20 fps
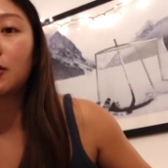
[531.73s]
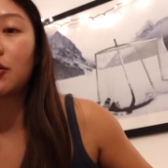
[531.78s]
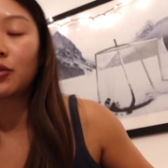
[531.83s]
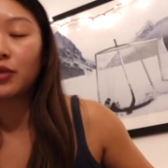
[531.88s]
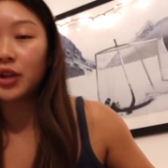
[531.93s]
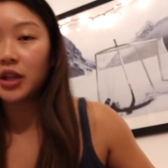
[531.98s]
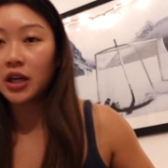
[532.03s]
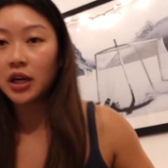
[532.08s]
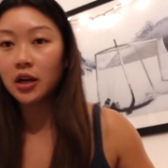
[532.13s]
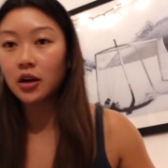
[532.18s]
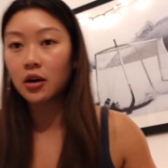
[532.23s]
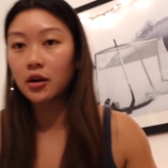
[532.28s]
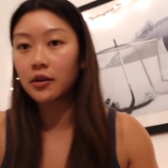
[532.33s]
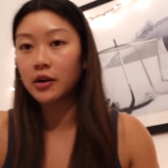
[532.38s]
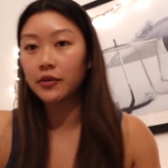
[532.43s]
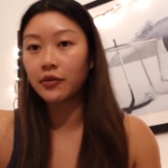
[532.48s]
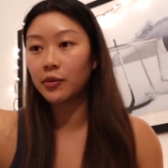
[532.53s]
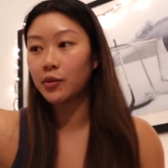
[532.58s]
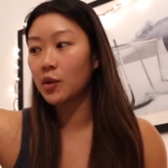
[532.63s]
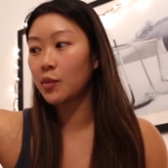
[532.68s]
the only thing I
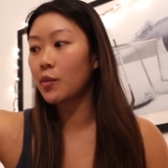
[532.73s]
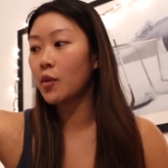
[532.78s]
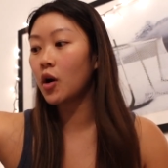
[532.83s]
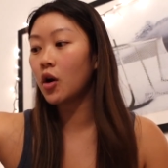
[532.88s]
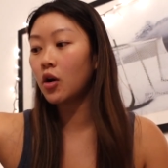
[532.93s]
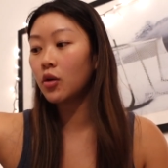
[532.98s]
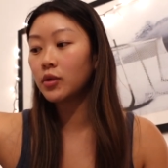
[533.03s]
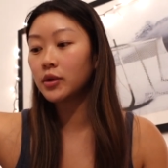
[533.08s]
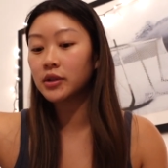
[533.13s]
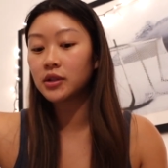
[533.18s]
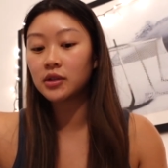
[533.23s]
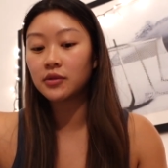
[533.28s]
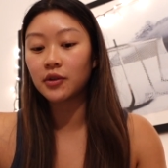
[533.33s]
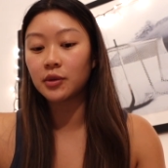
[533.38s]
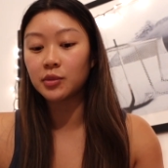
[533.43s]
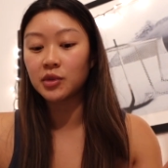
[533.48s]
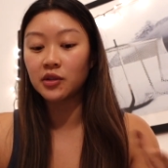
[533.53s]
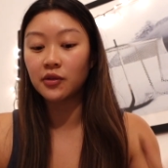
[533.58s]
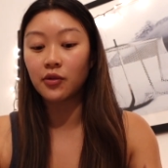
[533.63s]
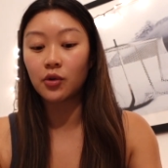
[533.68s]
got from the mall was
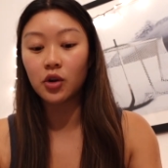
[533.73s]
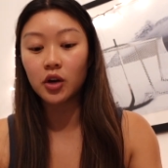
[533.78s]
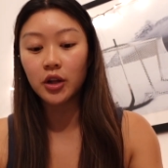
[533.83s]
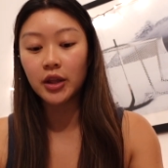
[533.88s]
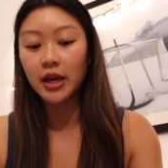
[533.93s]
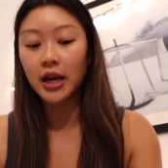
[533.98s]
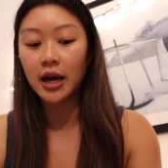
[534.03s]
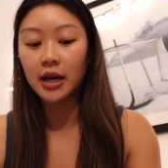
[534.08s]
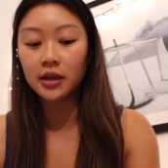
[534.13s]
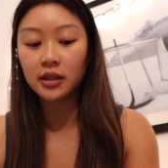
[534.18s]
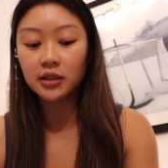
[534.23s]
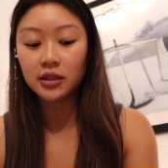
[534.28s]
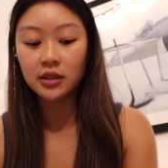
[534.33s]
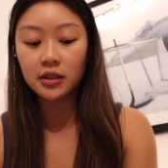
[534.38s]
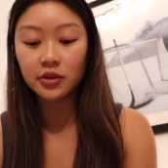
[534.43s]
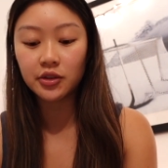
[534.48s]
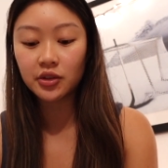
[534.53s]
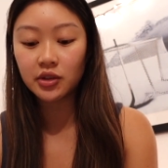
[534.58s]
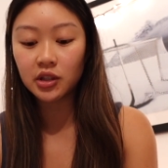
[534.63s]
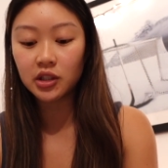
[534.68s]
from Sephora. They had a
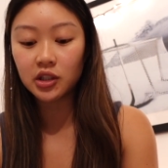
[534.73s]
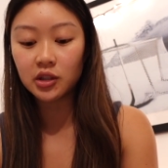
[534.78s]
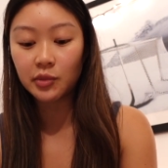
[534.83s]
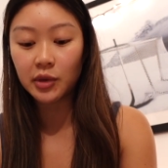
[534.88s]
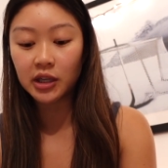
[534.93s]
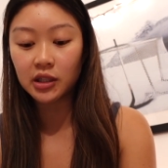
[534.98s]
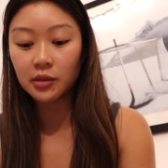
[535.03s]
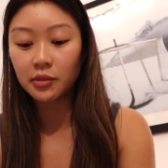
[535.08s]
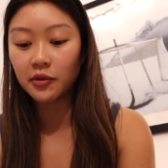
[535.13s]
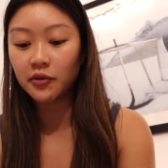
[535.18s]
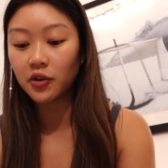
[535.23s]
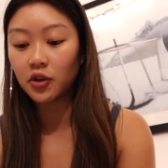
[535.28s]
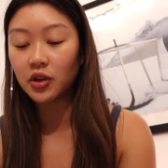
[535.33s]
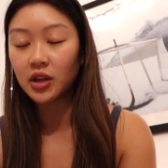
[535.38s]
deal, so I just picked up a few